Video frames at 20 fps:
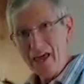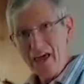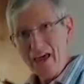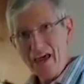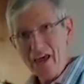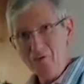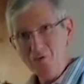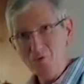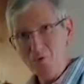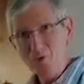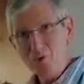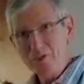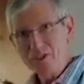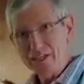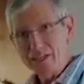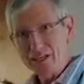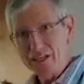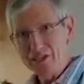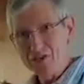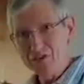and we'll
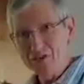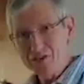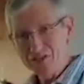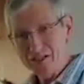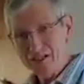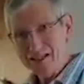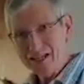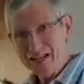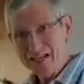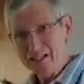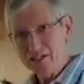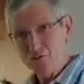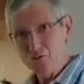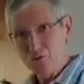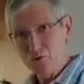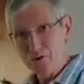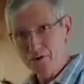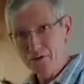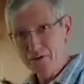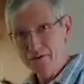take you to the next
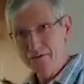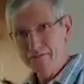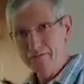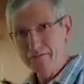one